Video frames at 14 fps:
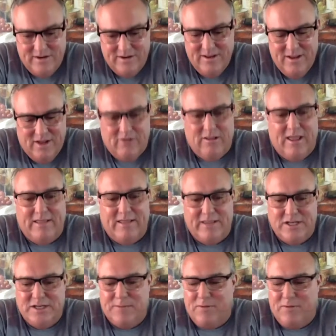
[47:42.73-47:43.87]
I'll gladly
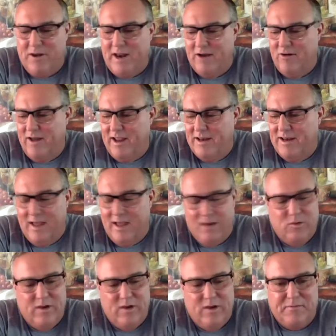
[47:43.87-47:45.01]
jump on that grenade, Don. I
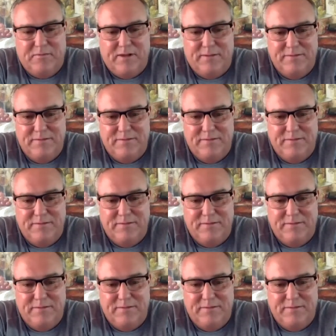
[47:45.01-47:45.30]
won't have a problem